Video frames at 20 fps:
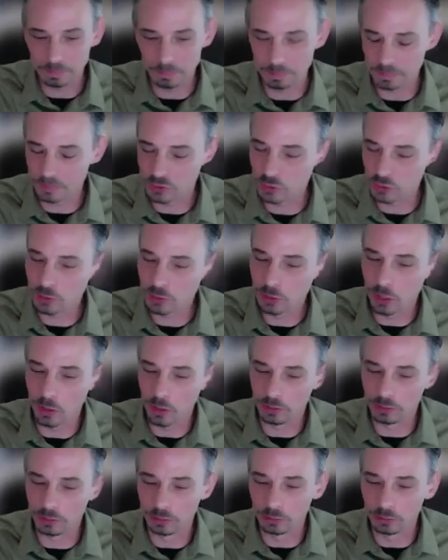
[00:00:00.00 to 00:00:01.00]

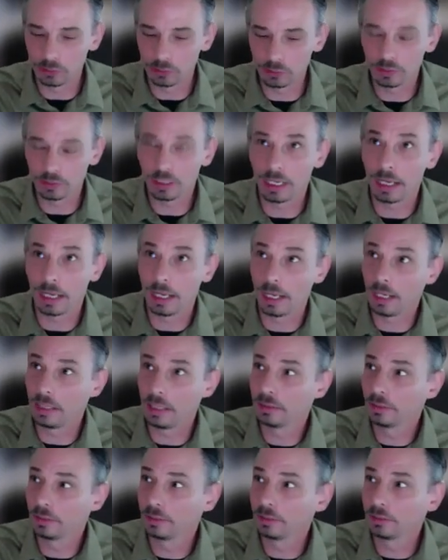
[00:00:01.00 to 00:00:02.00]
slow uh,
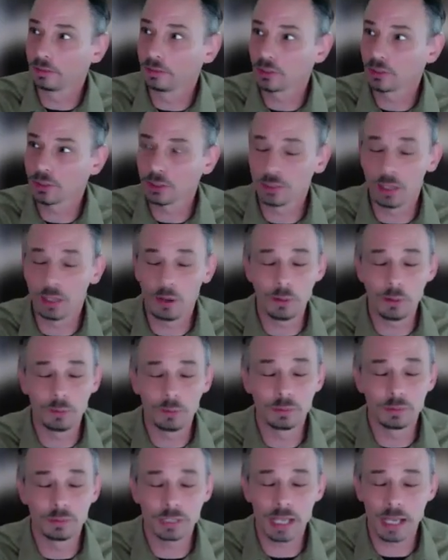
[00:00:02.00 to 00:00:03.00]

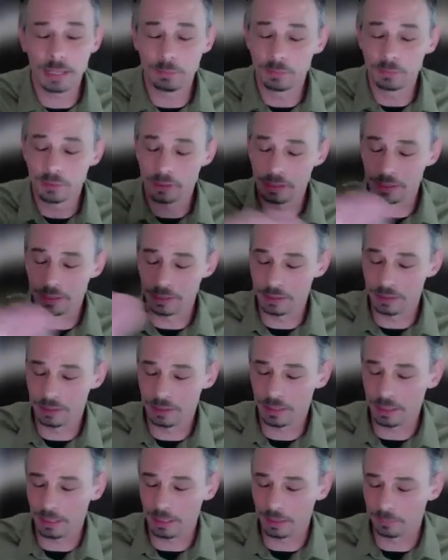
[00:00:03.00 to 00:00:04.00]
slow time period
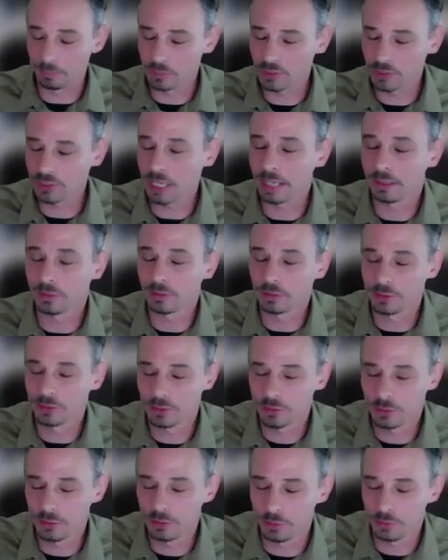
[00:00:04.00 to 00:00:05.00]
um, cycles
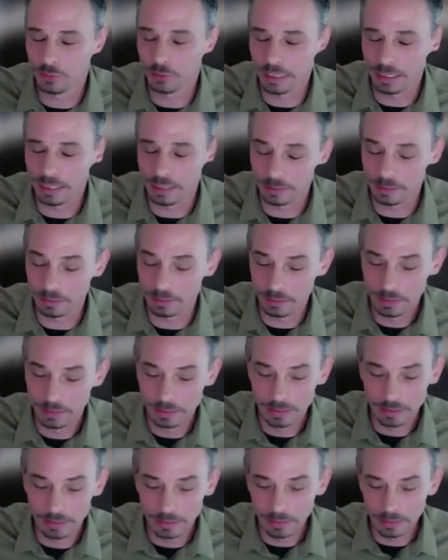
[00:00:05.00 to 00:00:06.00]
too in
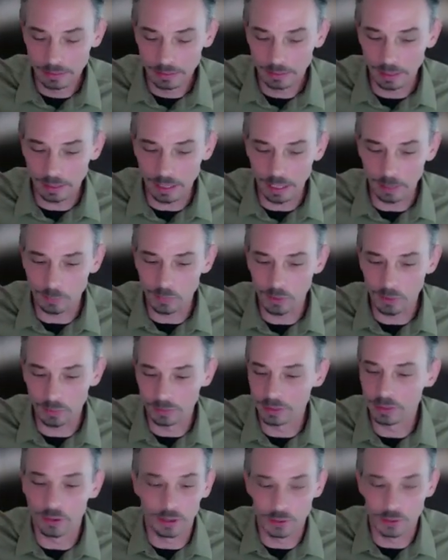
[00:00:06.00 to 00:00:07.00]
um,
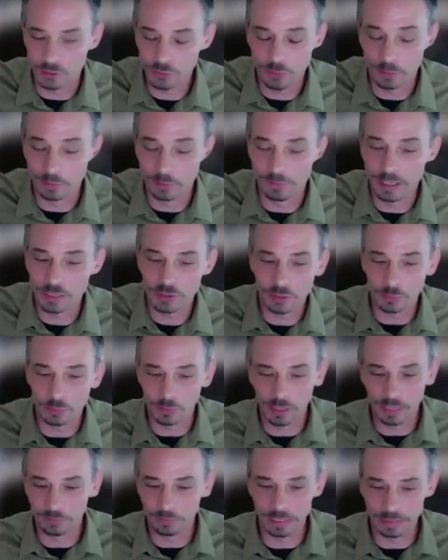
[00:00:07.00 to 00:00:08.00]
our storm events. So
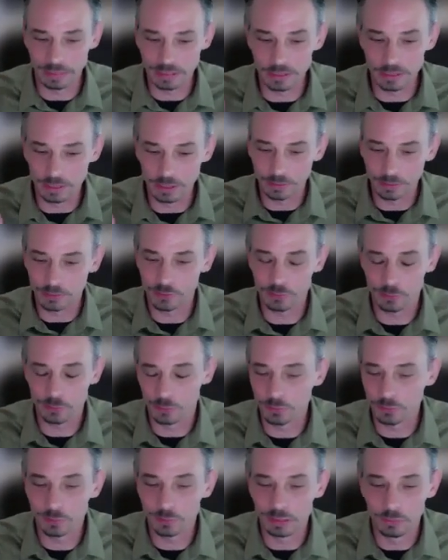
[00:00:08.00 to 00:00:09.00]
we'll have like years where
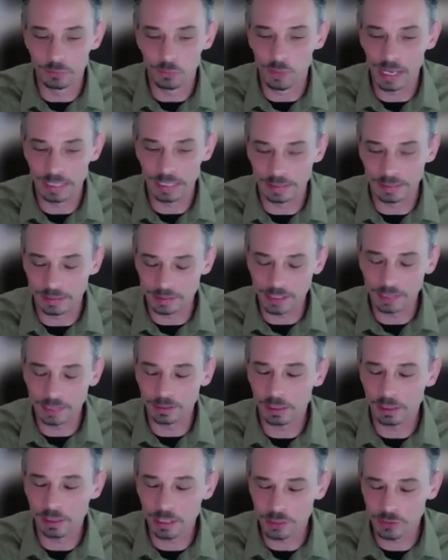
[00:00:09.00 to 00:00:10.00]
it's really wet that tend
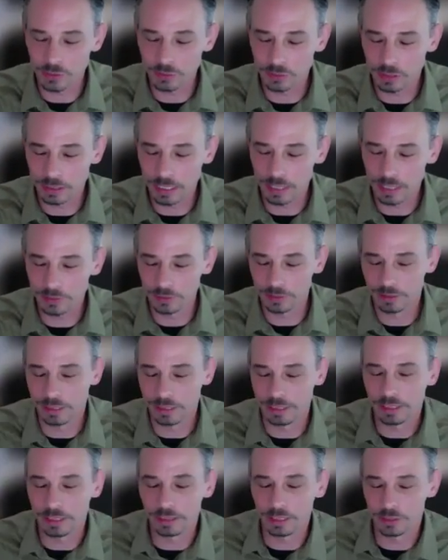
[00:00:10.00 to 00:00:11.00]
to cluster together,
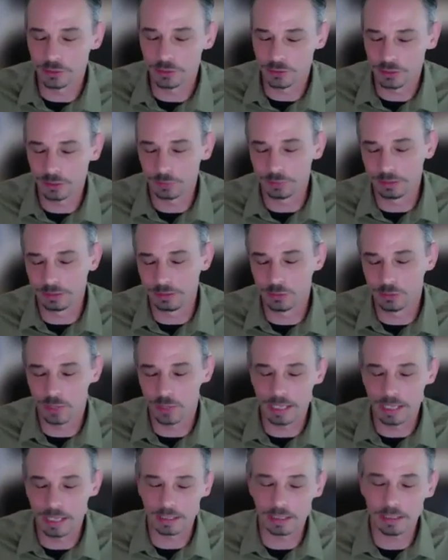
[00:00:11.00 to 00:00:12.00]
and then years that are really
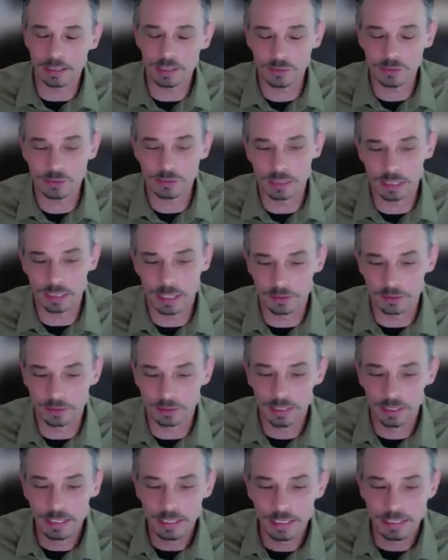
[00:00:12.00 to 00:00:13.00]
dry that cluster
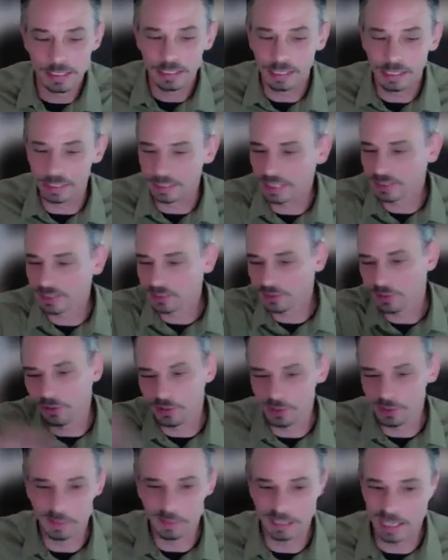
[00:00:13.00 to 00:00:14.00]
together. And that's
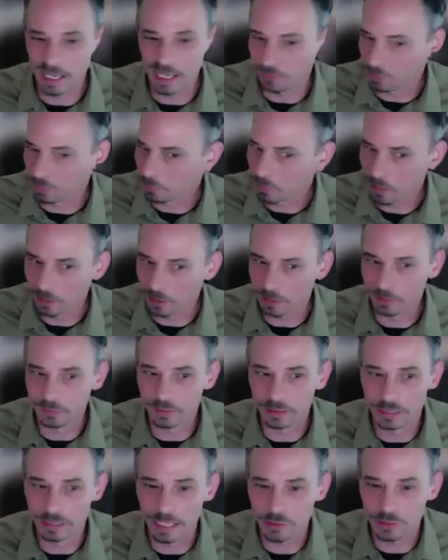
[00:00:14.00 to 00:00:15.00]
always been kind of a part of
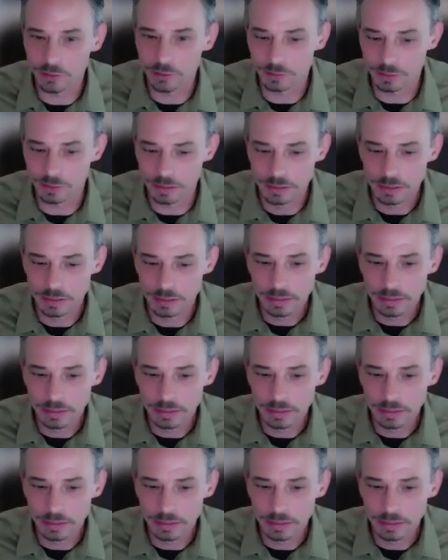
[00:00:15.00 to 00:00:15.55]
our natural